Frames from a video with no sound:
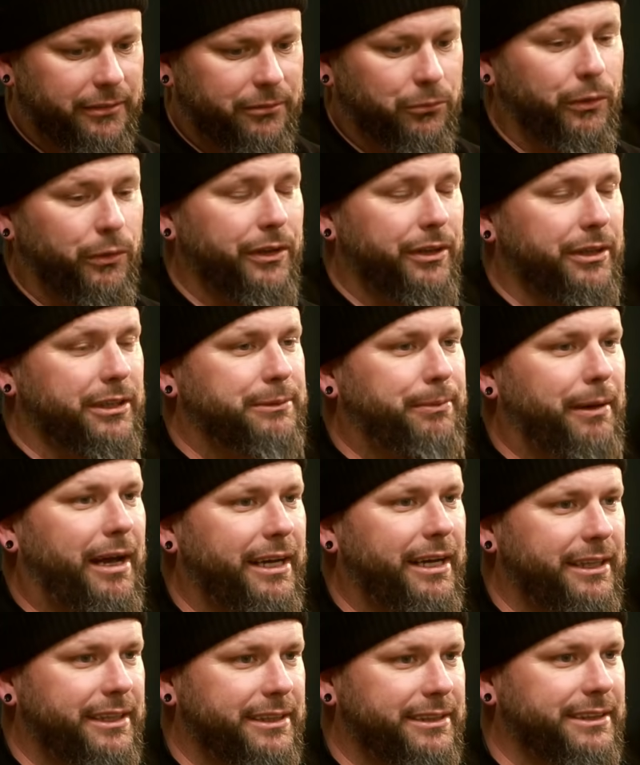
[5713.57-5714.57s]
where the
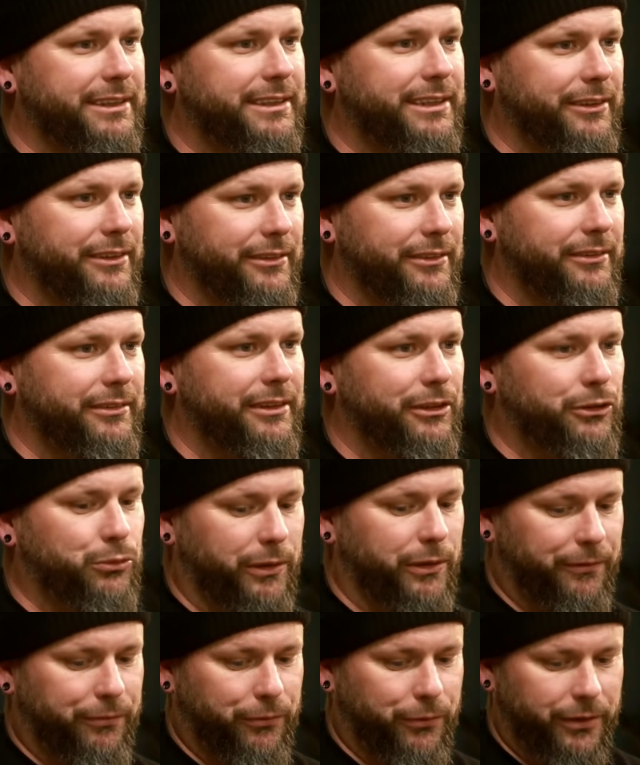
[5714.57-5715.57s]
spot is until the
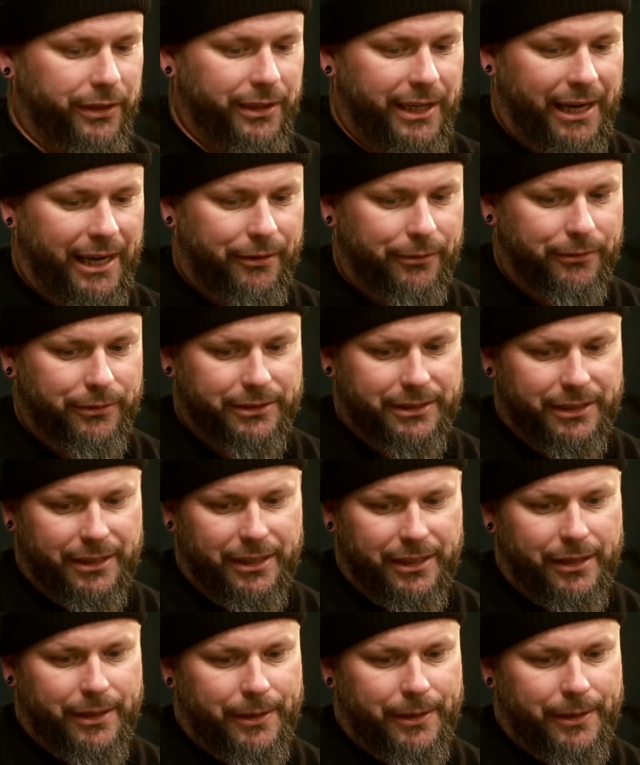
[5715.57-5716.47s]
24 hours.